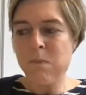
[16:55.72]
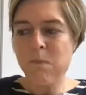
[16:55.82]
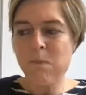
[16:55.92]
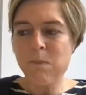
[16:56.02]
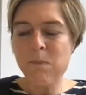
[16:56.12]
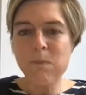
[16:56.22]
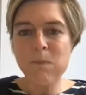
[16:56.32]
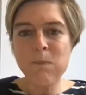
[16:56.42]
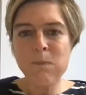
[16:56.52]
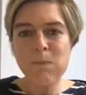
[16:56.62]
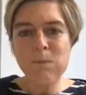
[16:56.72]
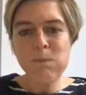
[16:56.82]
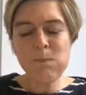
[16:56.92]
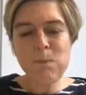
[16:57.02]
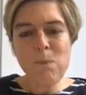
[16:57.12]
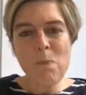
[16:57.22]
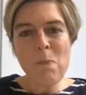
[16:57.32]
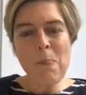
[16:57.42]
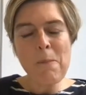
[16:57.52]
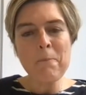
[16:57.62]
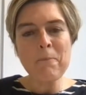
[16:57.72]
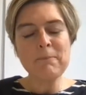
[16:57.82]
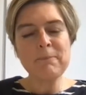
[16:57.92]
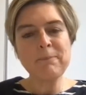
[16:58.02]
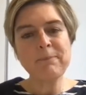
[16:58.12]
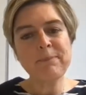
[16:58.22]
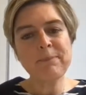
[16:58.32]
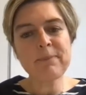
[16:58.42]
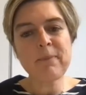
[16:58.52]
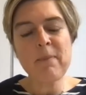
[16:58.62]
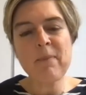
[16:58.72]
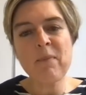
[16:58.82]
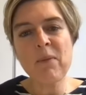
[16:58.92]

(not speaking)